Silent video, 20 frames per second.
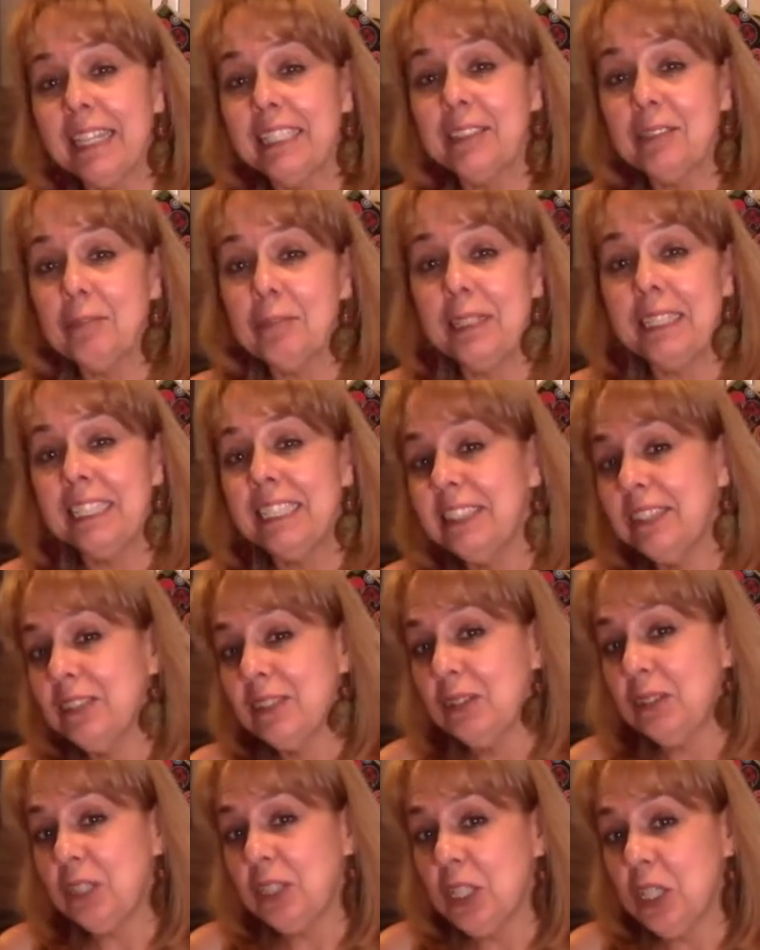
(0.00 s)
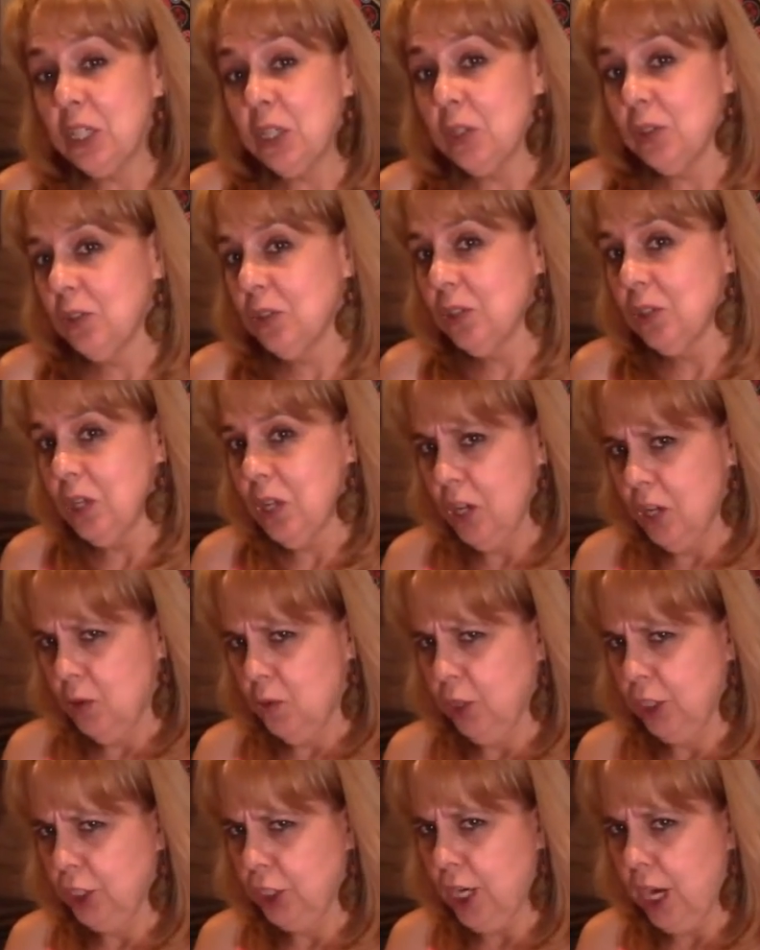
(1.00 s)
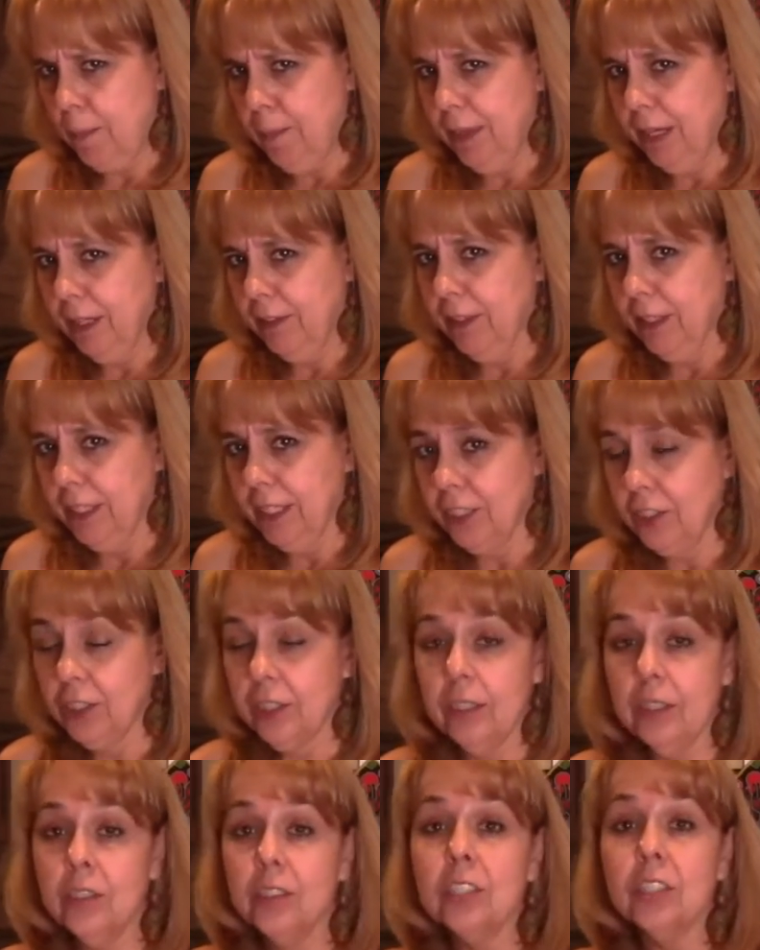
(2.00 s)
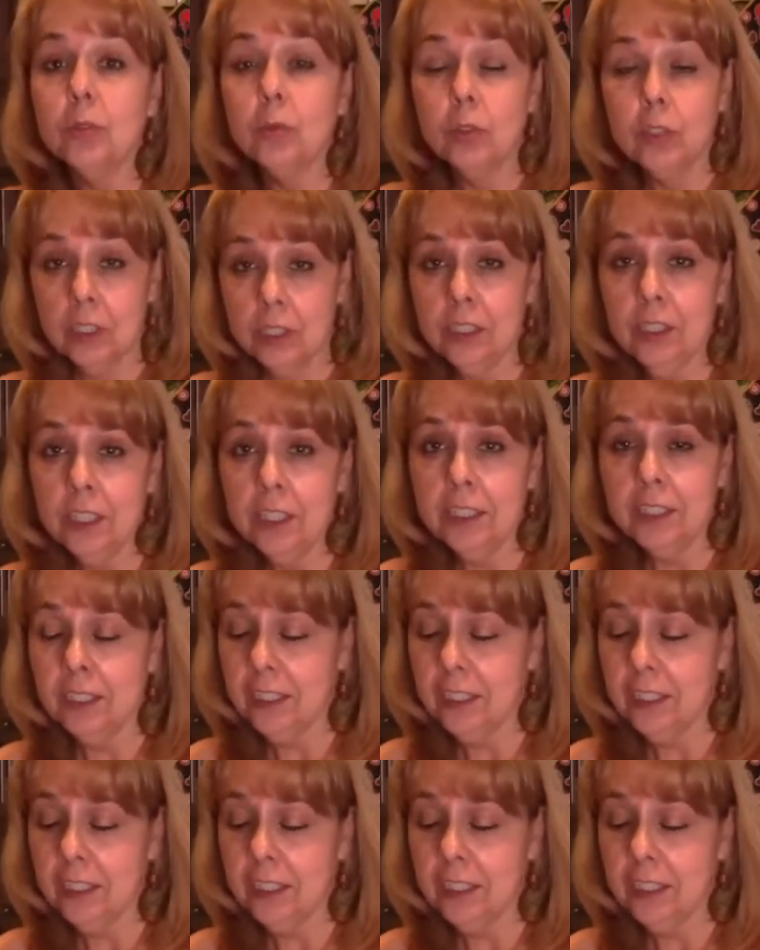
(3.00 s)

VD Studios. We're chopping in the kitchen, or cooking in the